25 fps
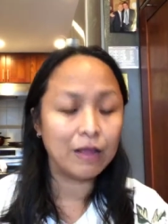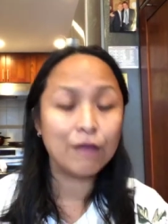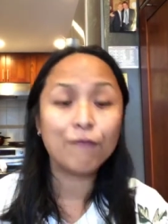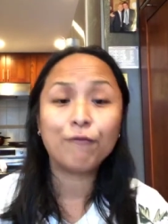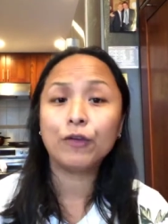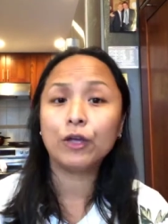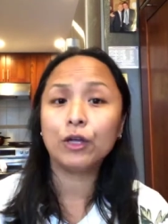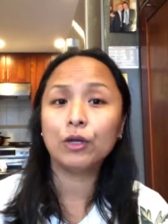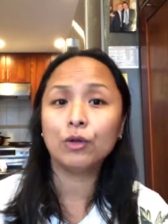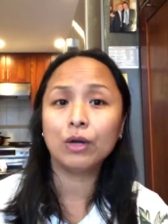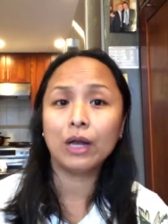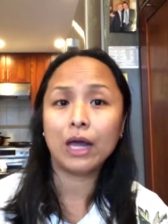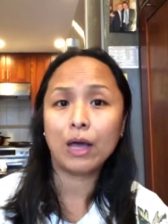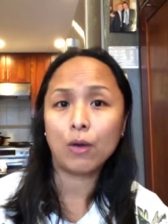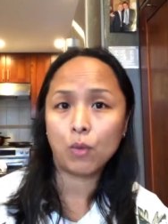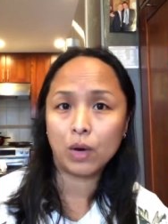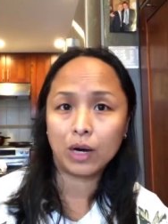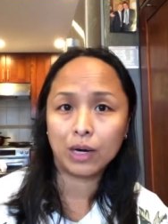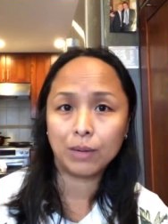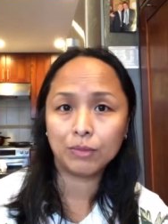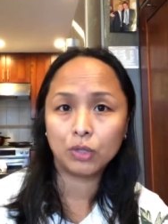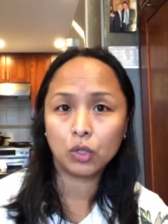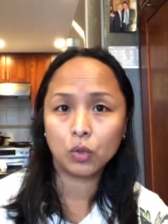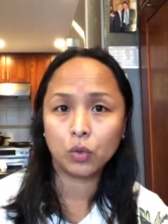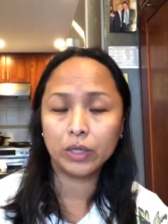If you like
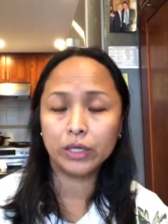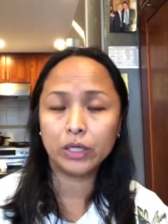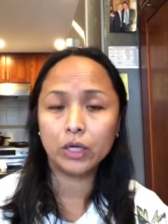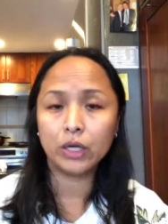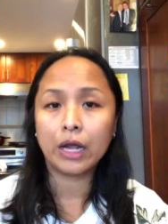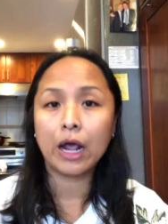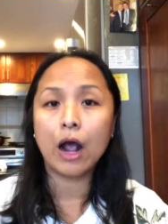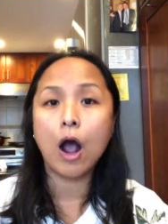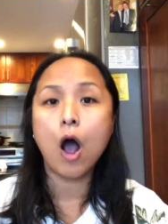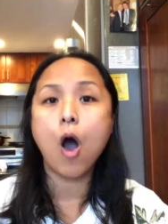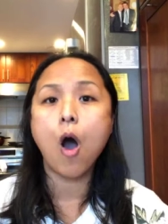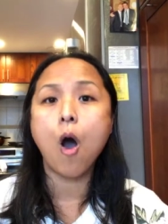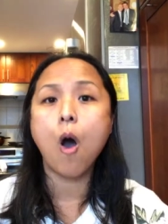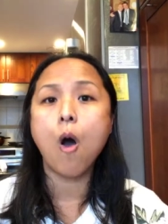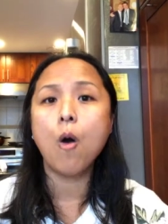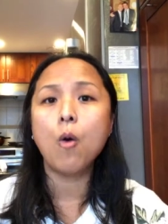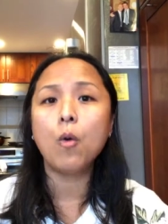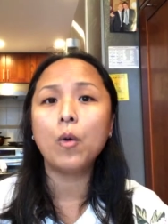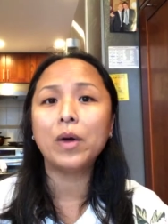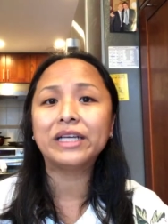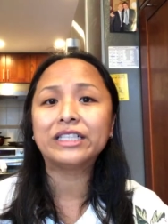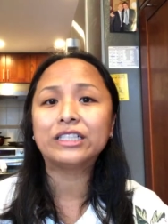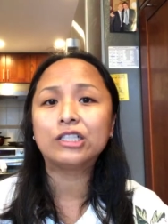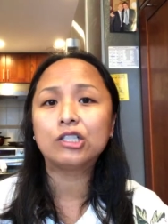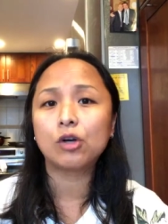what I'm doing, you can
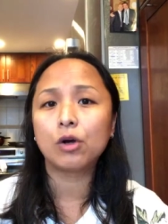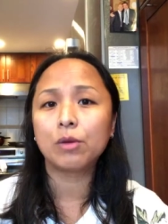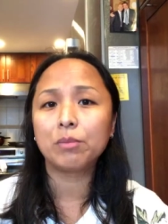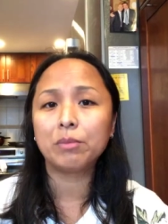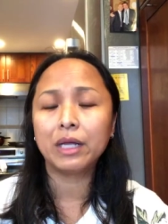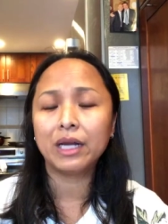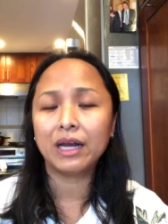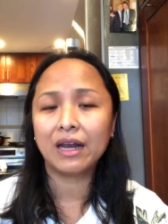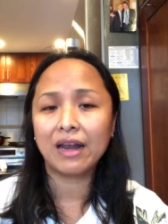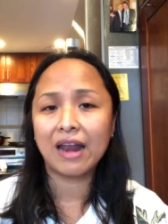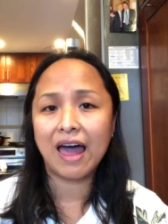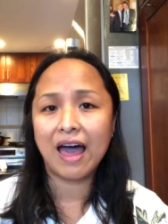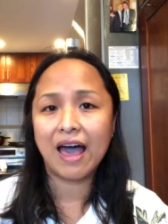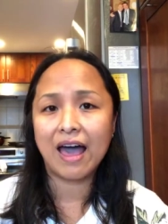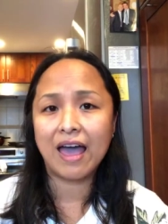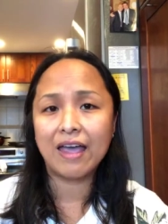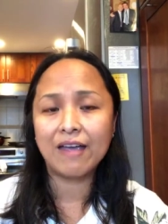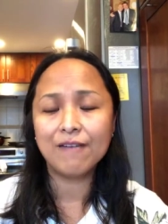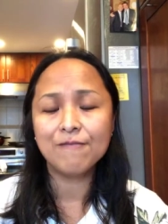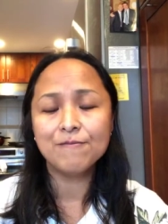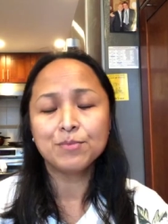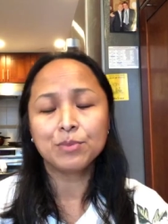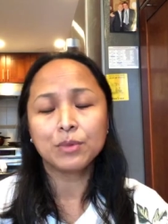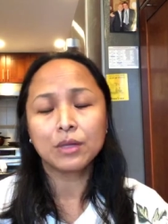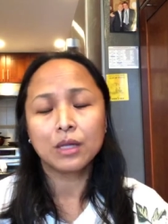always join me live